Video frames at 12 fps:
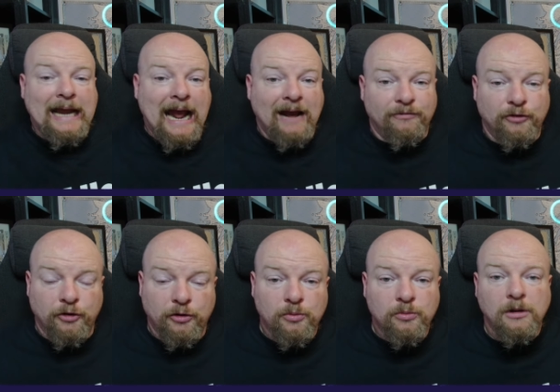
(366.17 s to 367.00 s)

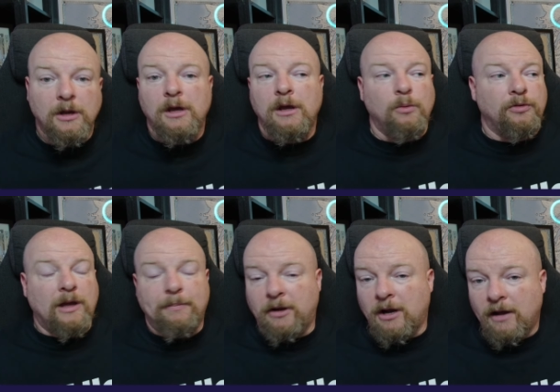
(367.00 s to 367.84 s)
afternoon with a cup
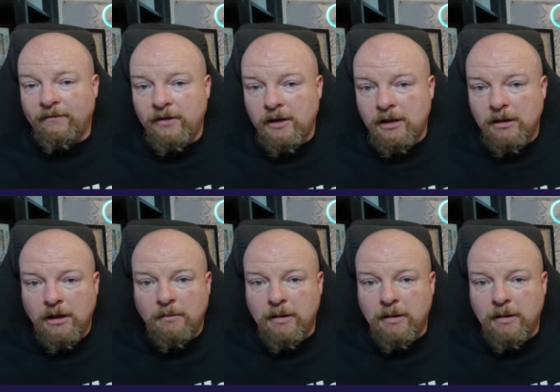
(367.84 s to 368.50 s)
of coffee,